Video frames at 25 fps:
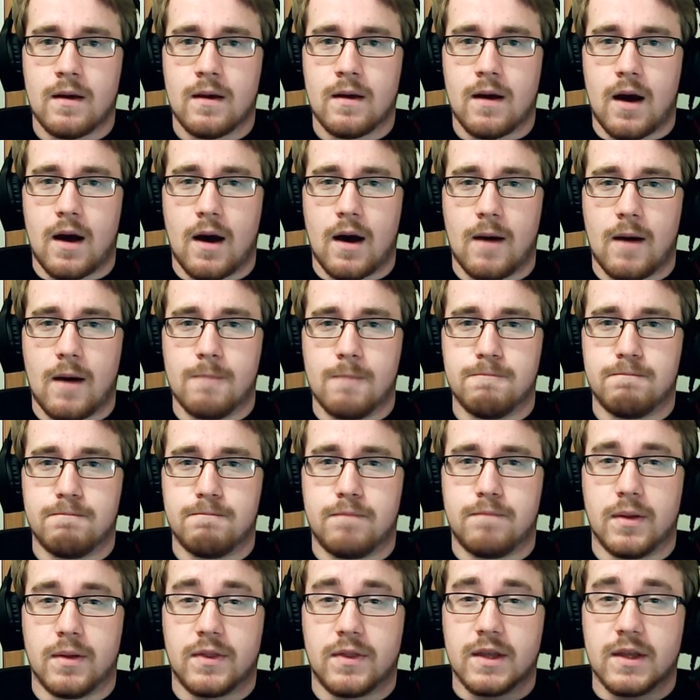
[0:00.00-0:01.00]

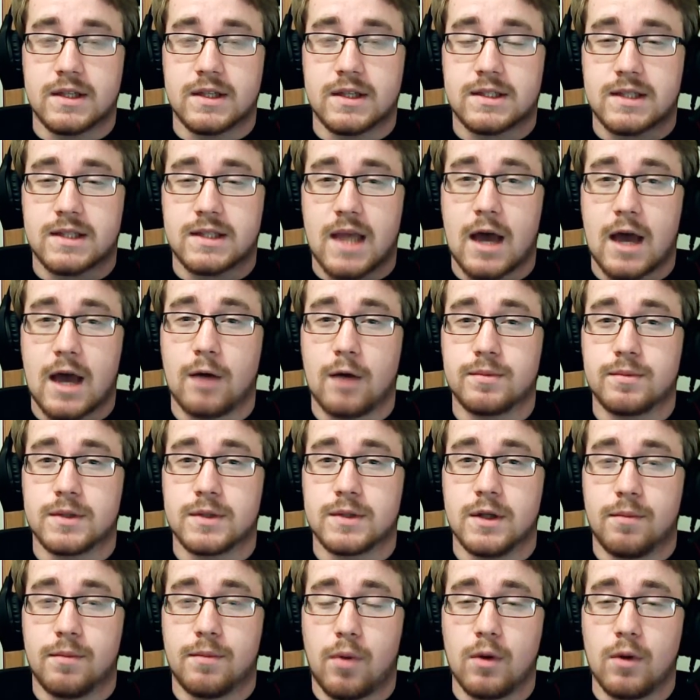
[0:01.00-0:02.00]
But this helped
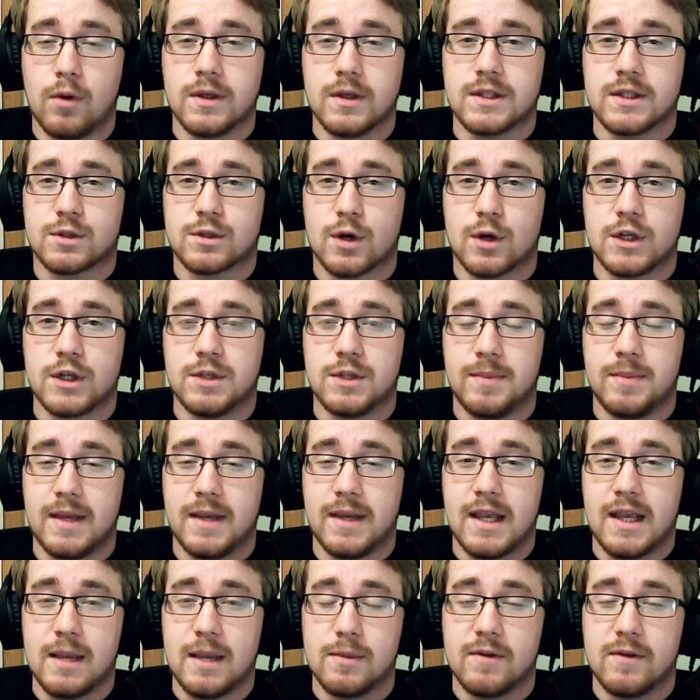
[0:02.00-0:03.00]
Napoleon's strategy
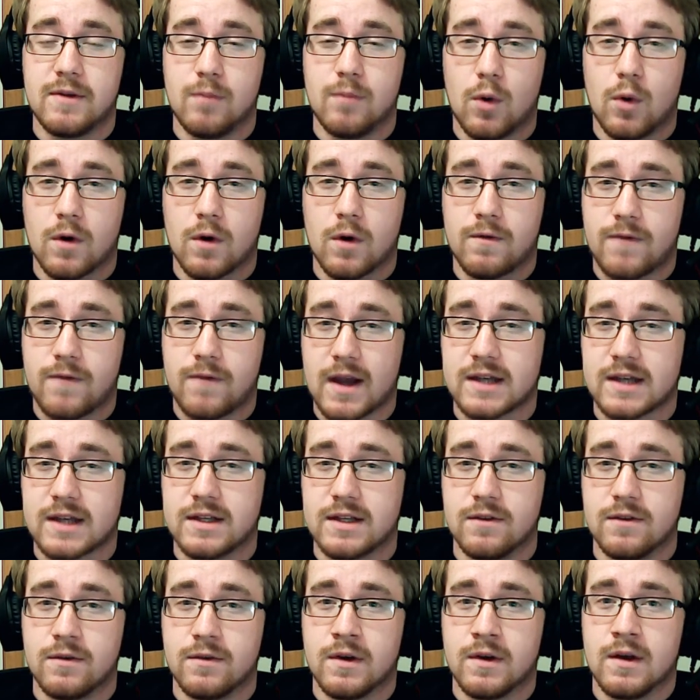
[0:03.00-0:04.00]
be even more
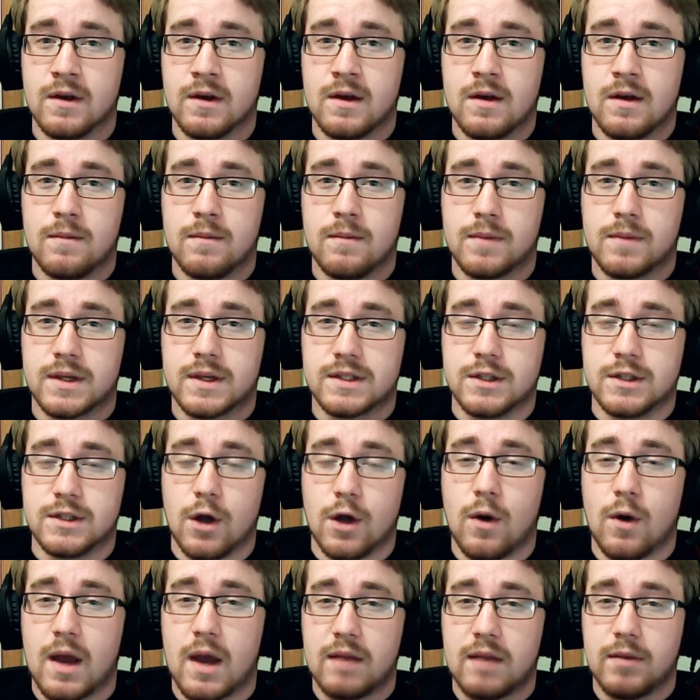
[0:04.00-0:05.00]
effective, because
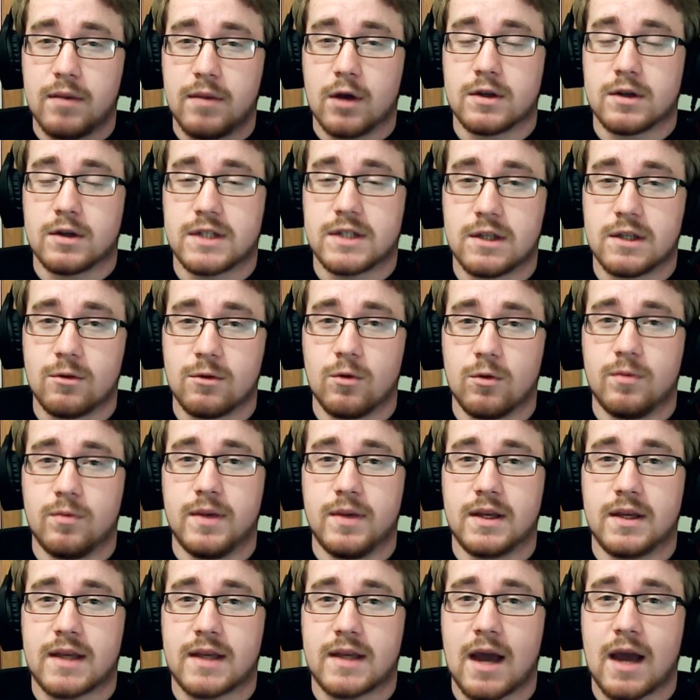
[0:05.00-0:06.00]
no enemy artillery would
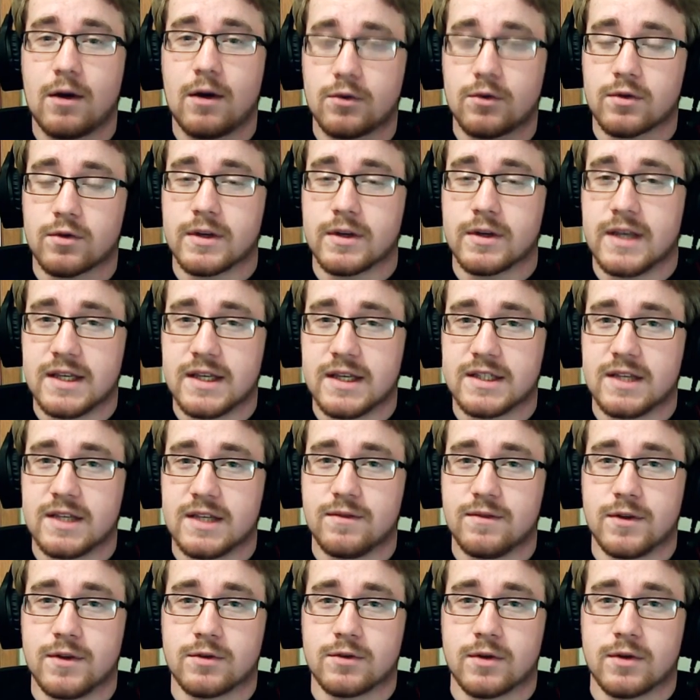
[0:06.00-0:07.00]
be countering his
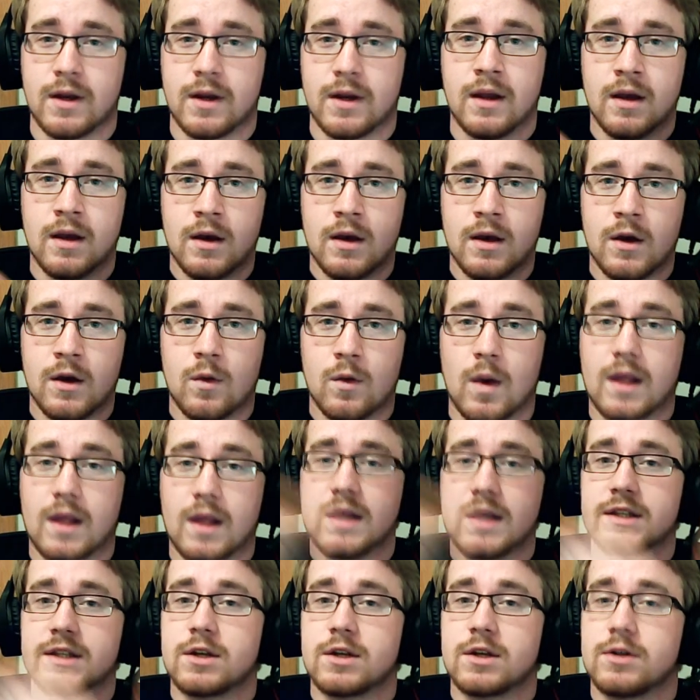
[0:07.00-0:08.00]
infantry, while
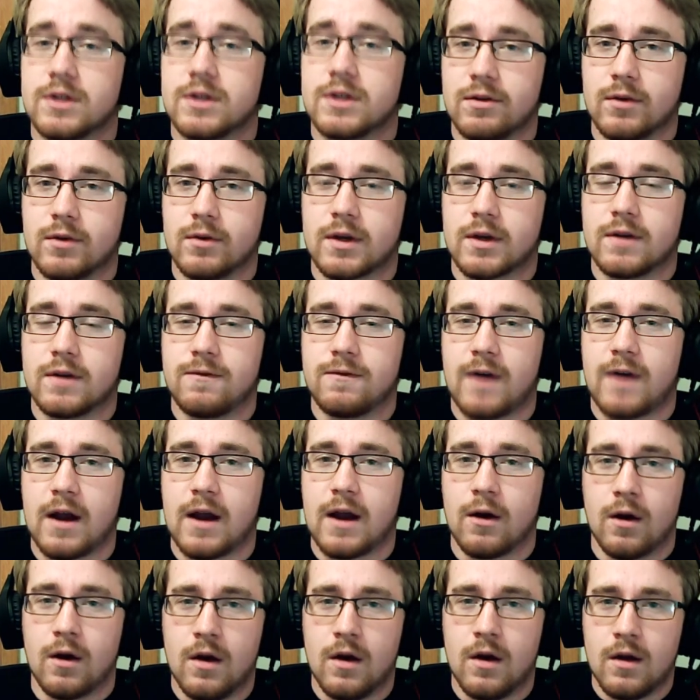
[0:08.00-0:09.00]
his artillery could
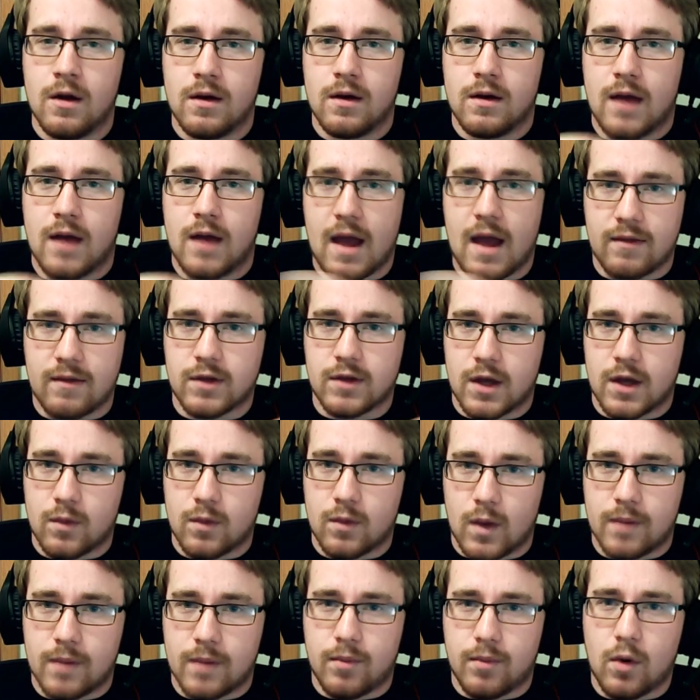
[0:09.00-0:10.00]
fire heavily
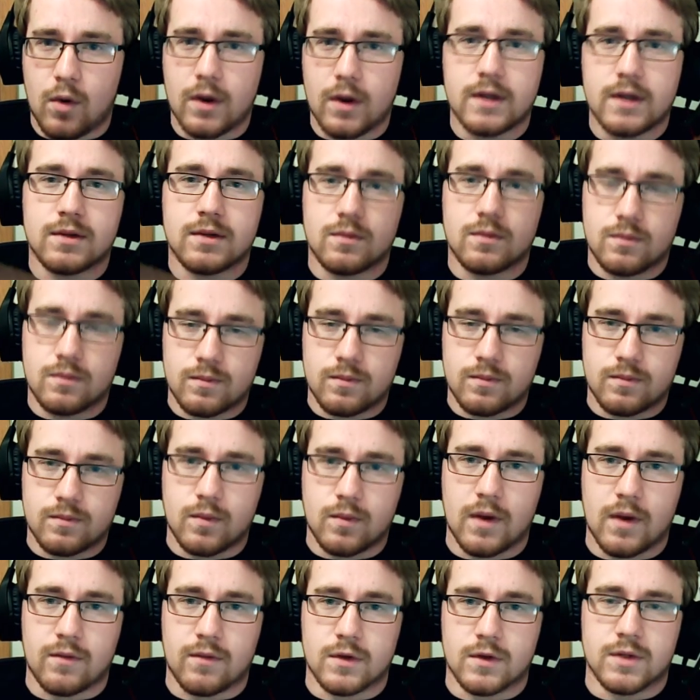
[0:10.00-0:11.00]
on one point,
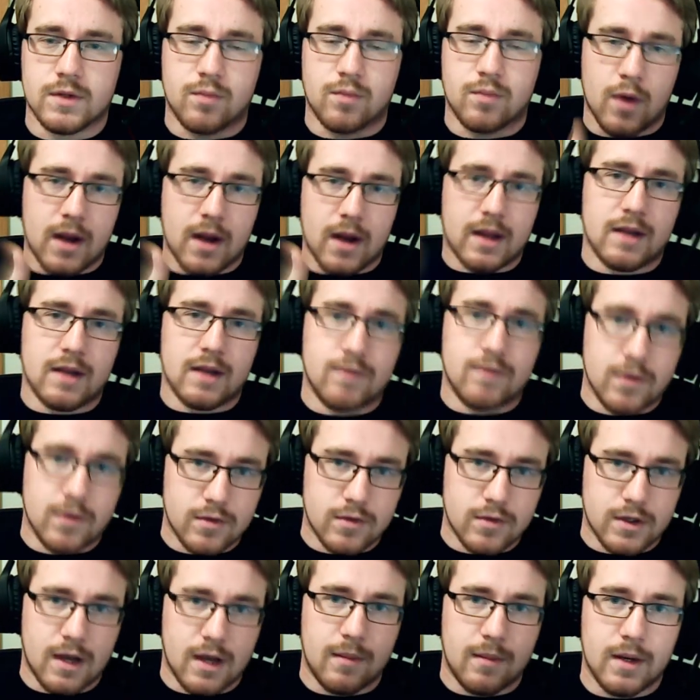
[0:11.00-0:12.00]
wait for it to break,
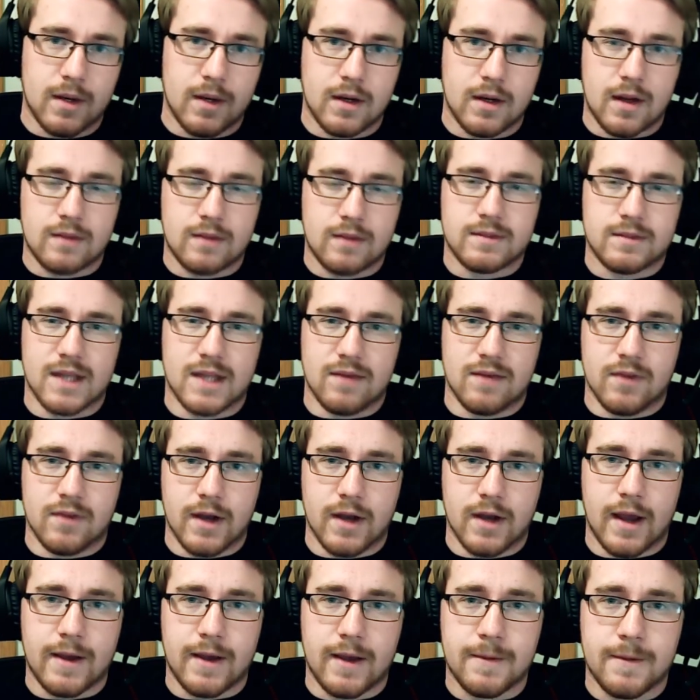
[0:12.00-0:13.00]
infantry come in and save the
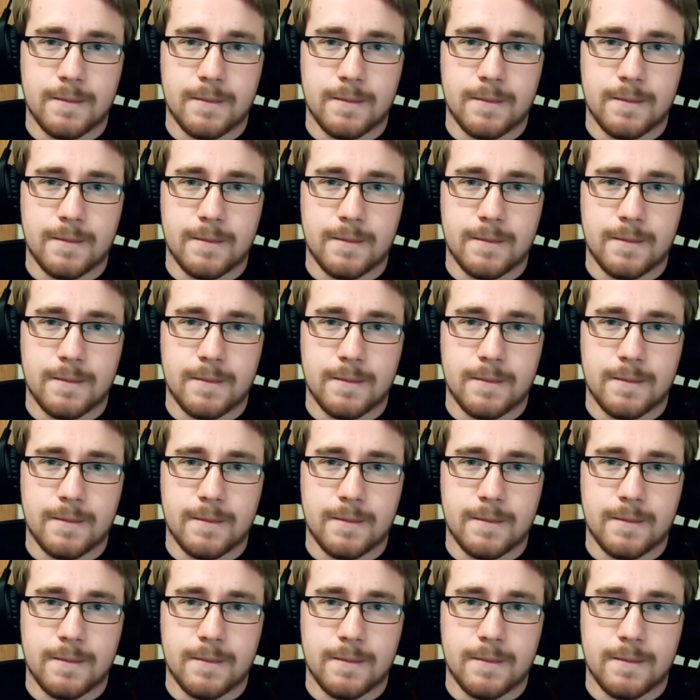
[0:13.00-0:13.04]
day.